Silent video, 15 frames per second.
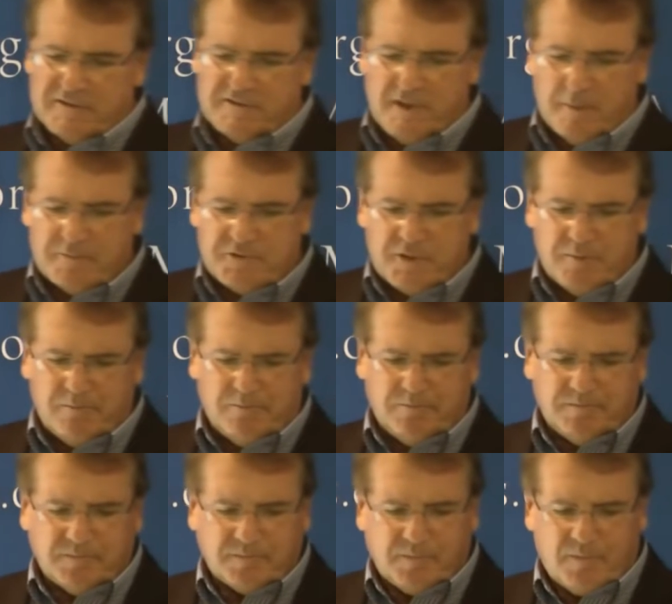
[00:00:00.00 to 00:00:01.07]
assumption
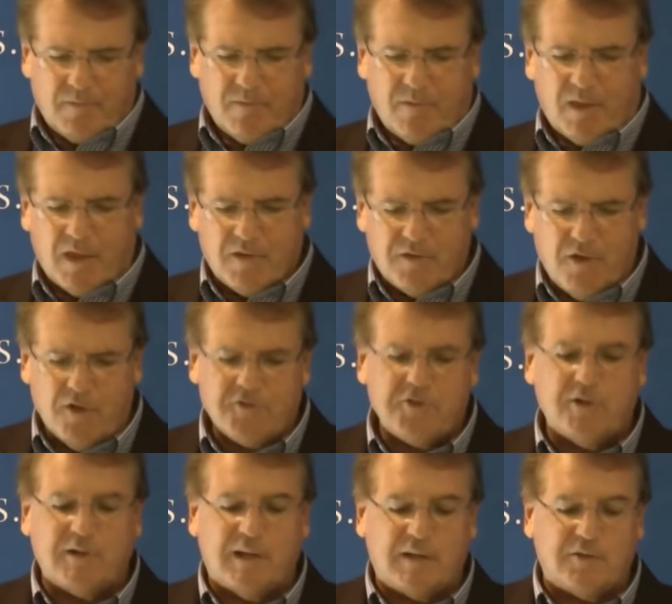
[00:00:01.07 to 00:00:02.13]
has
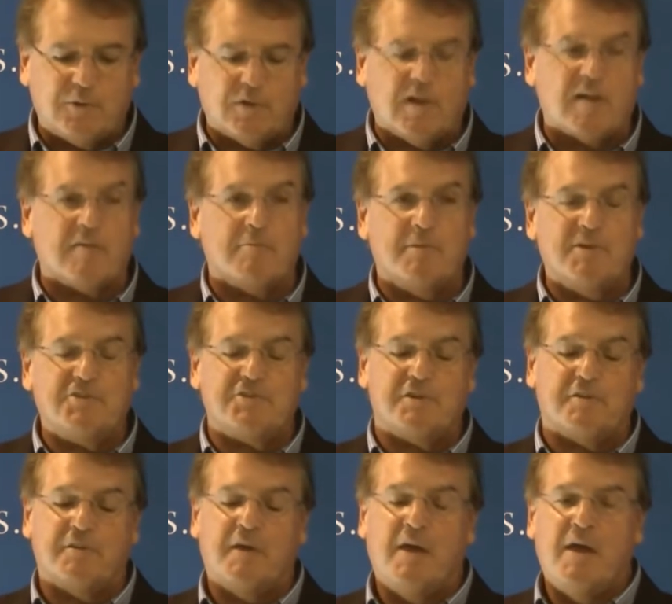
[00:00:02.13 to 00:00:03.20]
also led to a lot of
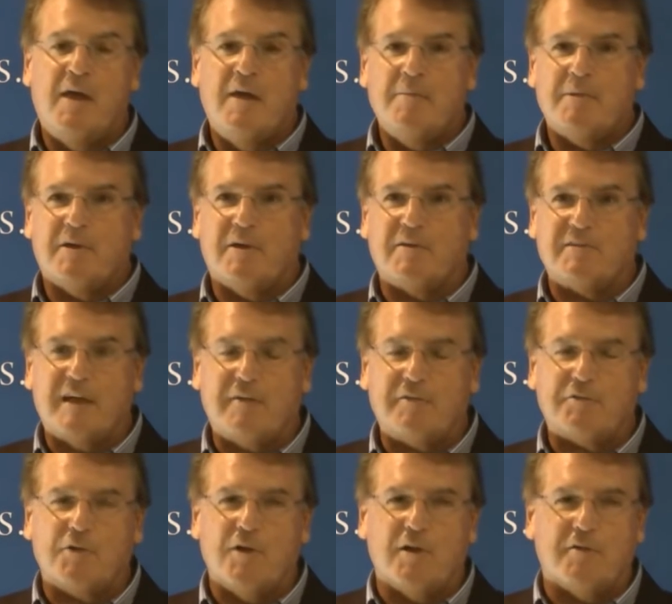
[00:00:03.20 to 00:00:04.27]
mischief, because
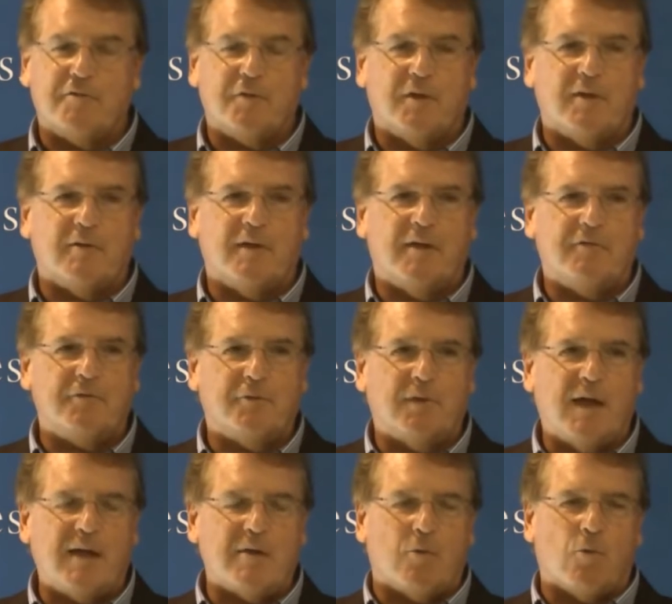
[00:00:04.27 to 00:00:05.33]
after all, if you
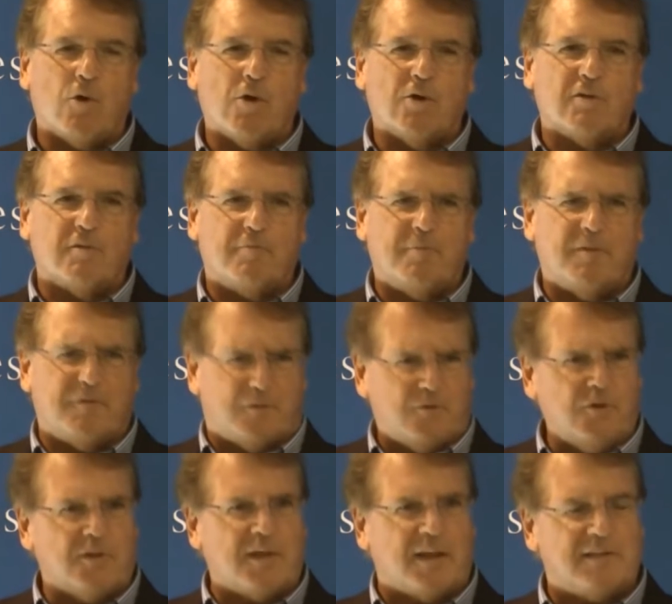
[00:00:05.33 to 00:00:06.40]
had a world of, if you
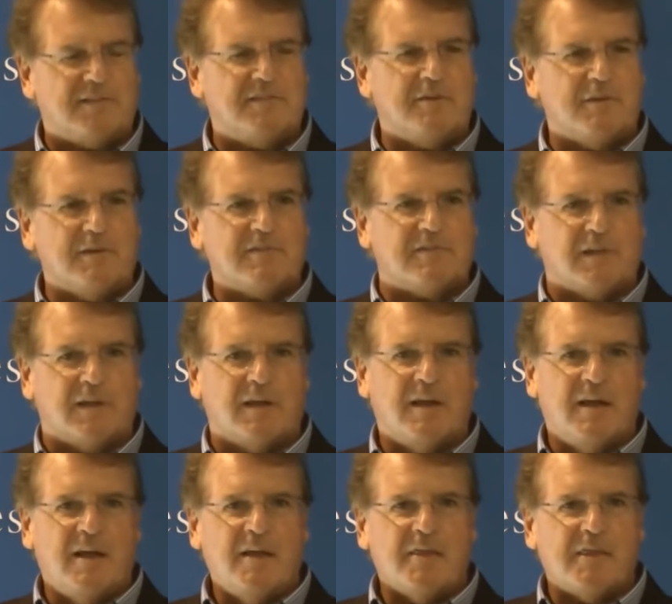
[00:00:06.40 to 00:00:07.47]
took that seriously,
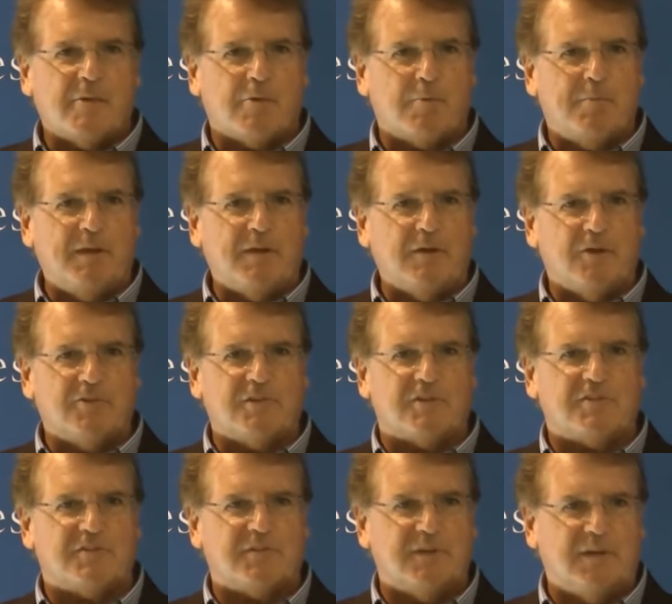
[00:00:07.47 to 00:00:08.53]
there would be no
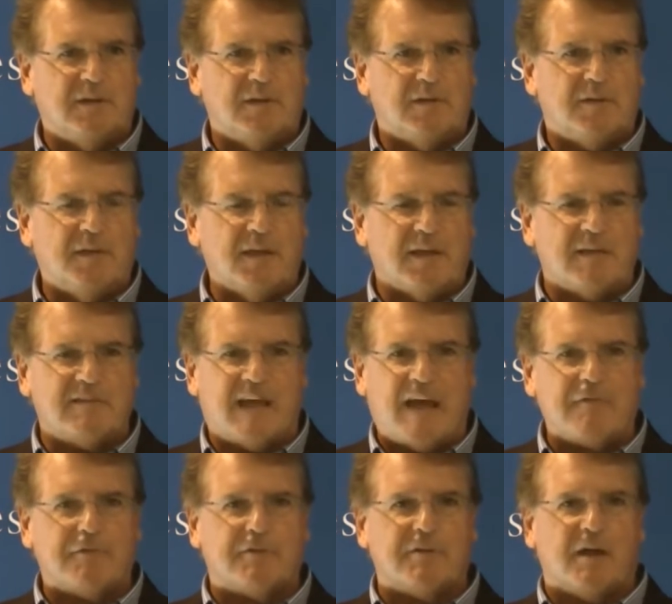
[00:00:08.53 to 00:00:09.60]
such thing as
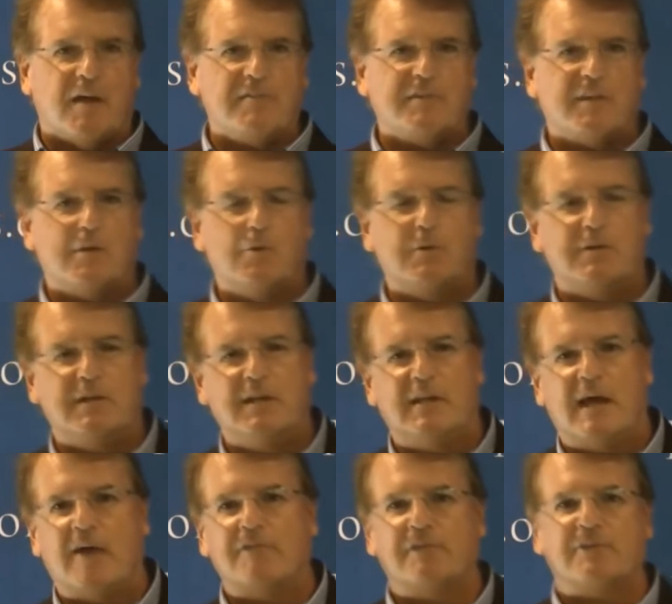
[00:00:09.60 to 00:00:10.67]
advertising. You wouldn't need
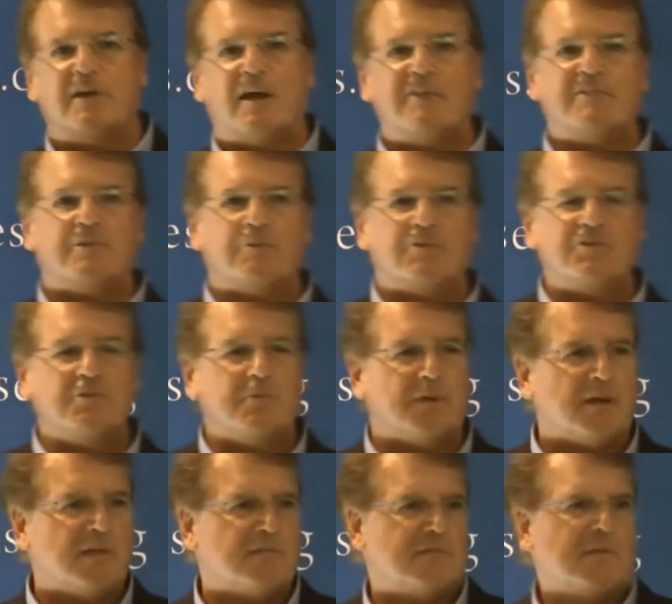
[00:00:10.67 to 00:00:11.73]
advertising, would you?
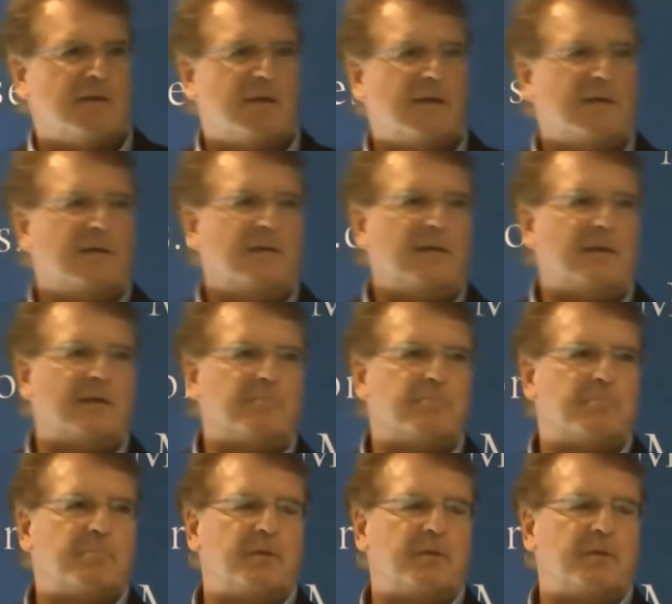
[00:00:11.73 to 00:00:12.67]
Because in